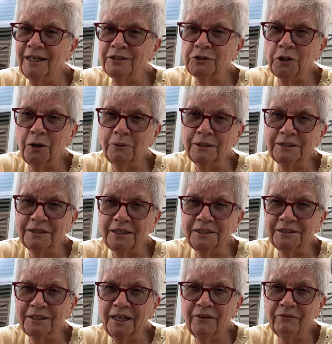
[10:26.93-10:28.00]
As always, stay
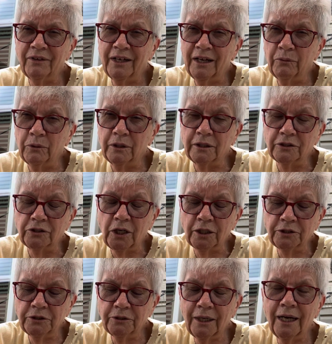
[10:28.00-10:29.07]
safe and I will talk
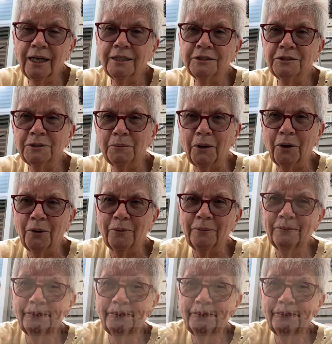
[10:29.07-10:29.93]
to you guys tomorrow.